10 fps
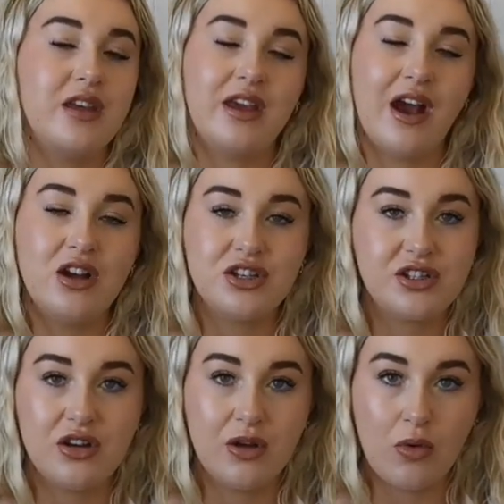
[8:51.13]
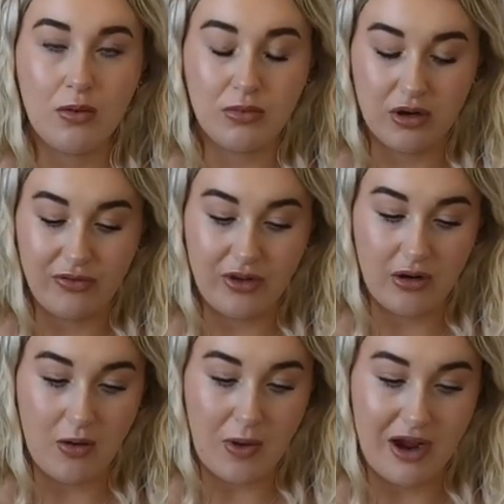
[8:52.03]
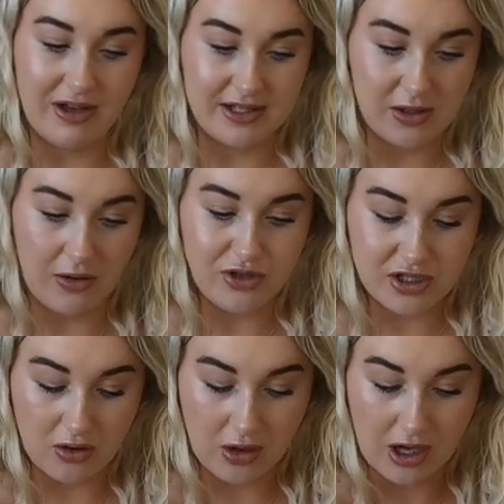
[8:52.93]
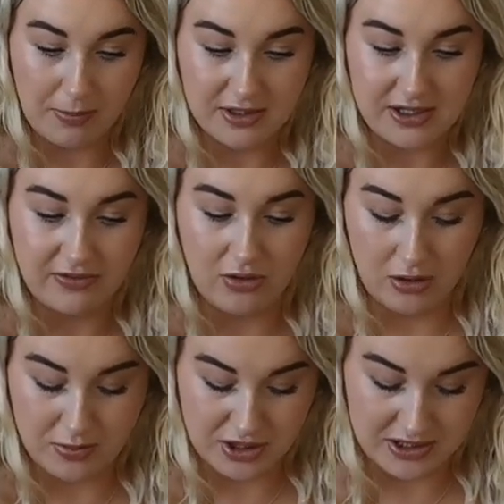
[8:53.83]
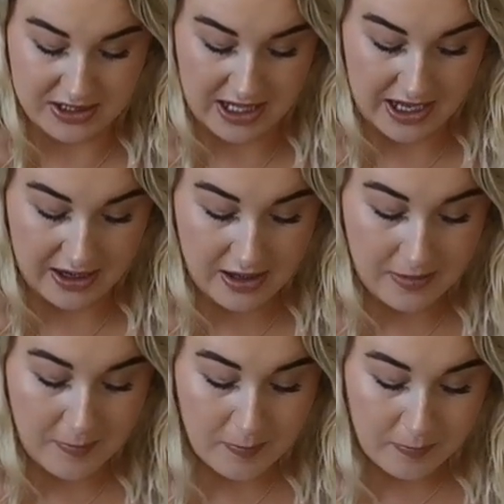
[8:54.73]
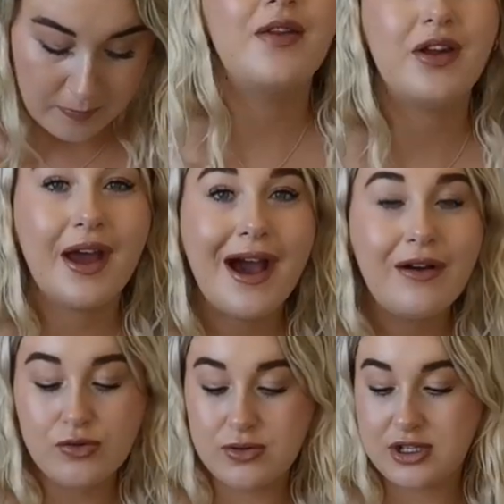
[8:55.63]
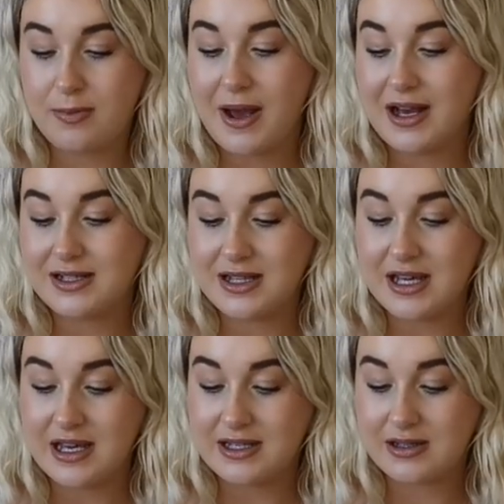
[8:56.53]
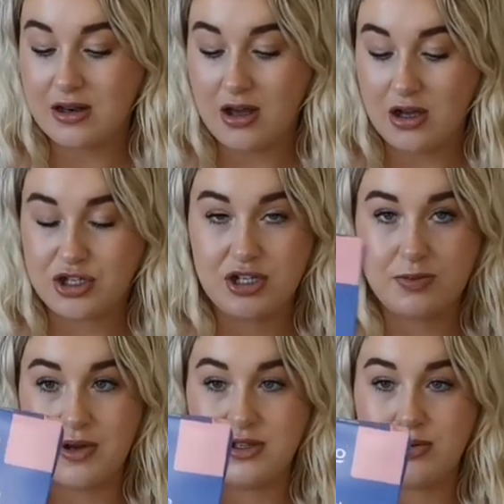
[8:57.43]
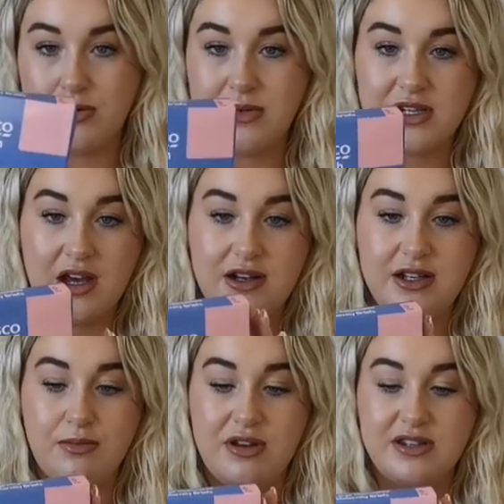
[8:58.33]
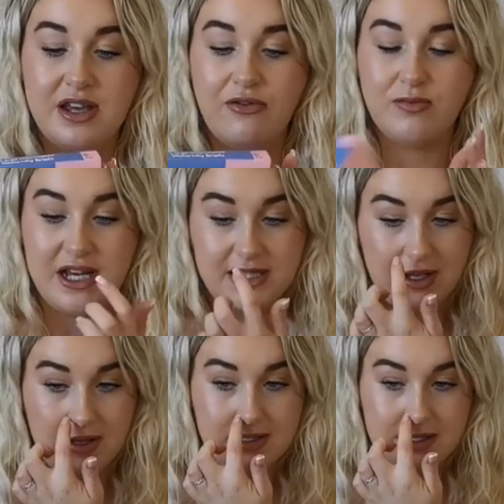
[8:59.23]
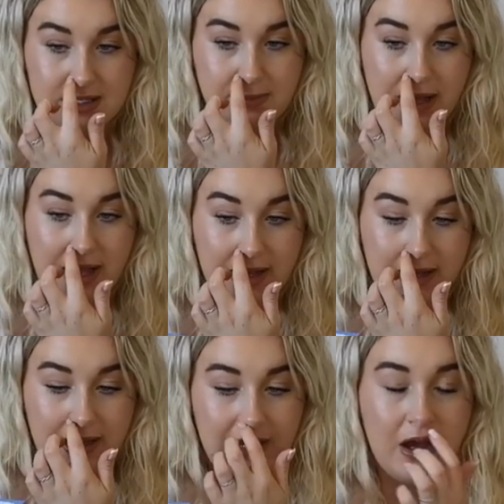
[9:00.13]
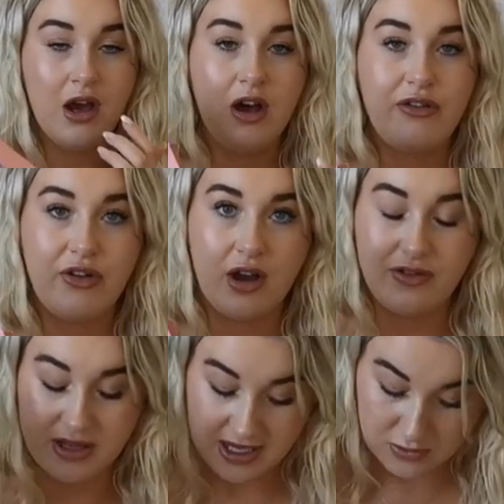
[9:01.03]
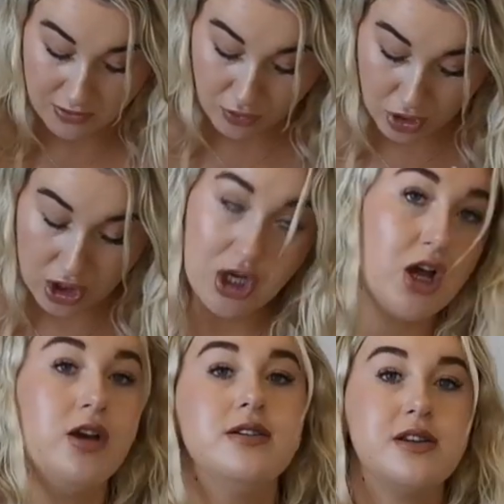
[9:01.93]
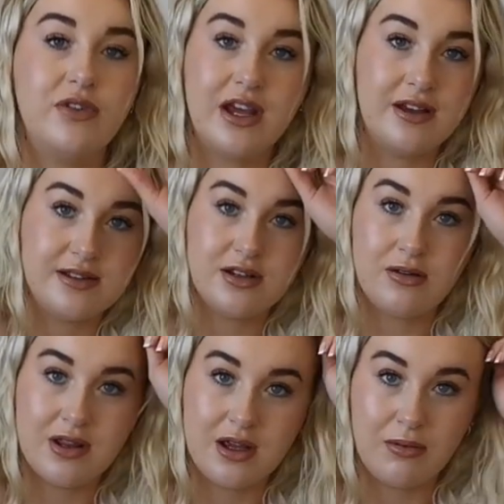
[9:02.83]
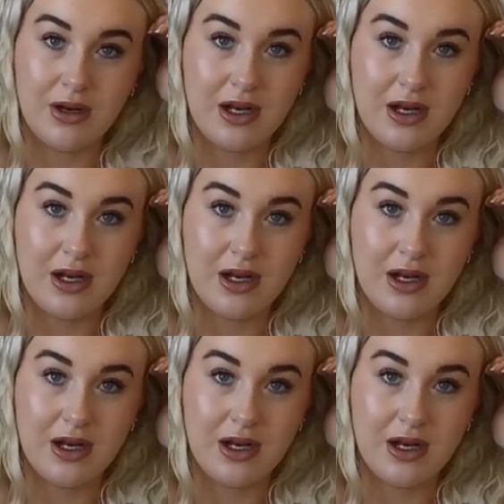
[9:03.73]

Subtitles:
Yeah, I just don't know what I'm going to feel like wearing, so I've just got a couple of different options there. And then I have also packed these large disposable maternity briefs that are from Tesco's, and there's a pack of 5 in there. So I've got loads of knickers. I don't think I'm